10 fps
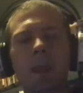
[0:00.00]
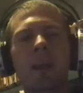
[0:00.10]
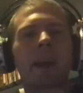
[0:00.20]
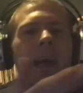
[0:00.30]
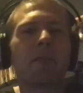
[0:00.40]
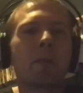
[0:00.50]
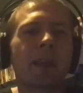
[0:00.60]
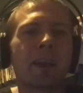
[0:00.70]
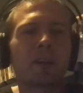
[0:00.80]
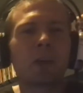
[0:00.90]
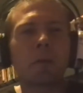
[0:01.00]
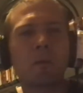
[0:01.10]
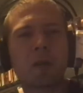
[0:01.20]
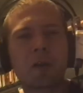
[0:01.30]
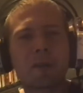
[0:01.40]
Alright everybody, how you doing?
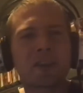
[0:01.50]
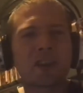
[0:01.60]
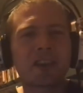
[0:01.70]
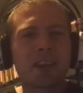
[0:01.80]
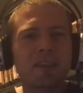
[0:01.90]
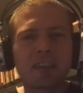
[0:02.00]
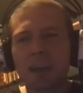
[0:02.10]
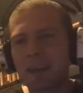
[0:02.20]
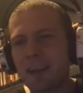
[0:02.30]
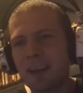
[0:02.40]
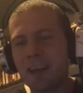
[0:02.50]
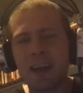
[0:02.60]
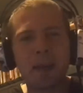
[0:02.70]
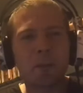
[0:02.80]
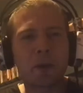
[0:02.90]
Welcome back to the channel tonight.
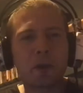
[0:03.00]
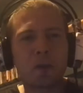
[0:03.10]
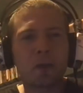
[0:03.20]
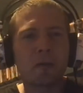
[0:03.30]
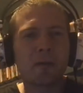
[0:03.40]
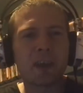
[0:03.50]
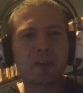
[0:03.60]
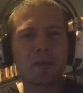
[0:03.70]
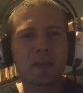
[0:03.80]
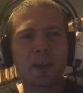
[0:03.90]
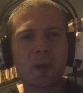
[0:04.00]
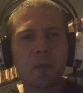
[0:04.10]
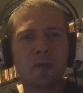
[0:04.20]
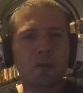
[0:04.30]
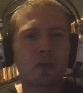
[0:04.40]
We're going to do another reaction video.
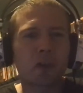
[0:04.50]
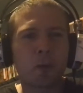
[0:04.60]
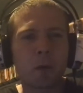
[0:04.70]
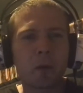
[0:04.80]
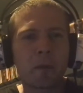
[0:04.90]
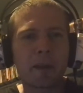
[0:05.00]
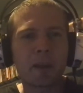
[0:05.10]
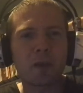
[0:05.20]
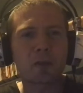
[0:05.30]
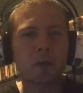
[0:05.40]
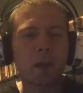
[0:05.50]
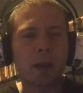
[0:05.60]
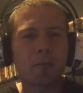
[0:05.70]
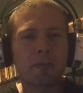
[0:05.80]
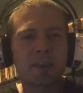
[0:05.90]
I've just done a quick one a minute ago
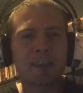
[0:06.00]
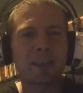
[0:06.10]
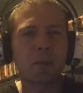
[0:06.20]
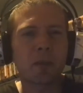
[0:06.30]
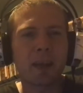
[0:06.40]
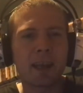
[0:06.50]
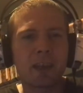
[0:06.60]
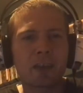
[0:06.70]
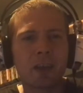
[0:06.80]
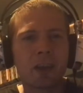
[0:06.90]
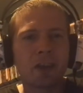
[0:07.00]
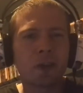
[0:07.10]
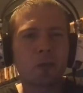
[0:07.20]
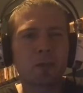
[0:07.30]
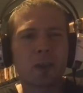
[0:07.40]
to Prisoner Cell Block H,
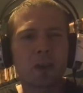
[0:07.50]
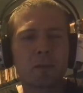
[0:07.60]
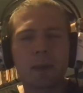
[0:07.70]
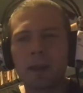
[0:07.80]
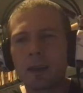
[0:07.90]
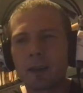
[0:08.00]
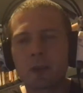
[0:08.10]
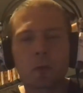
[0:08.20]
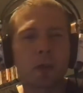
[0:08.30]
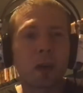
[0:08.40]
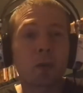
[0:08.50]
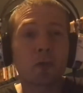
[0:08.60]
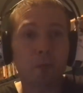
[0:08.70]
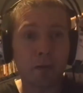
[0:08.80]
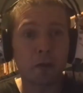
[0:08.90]
Joan taunts B. So we're going to go
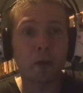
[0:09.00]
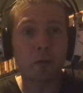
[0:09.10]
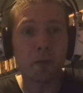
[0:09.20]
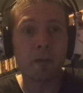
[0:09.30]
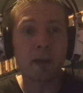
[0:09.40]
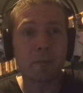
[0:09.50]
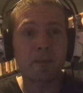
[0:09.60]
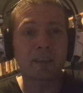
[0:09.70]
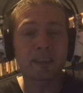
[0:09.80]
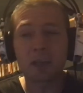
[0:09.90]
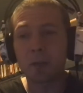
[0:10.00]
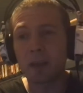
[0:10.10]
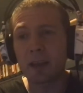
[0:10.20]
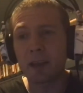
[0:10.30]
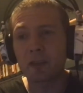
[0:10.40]
straight for another Prisoner Cell
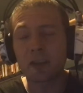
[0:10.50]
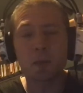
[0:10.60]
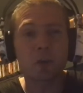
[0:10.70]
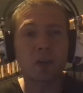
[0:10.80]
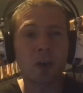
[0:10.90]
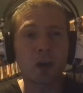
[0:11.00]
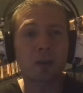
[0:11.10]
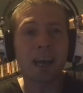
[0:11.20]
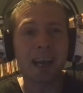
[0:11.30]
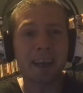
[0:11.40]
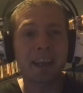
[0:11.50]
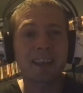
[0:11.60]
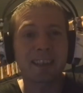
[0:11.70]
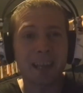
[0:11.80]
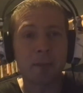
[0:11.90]
Block H, and this one's called Anne
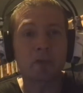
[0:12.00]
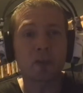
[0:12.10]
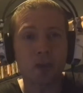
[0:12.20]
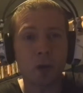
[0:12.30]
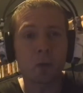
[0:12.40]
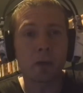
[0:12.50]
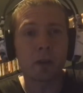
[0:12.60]
Slaps Joan.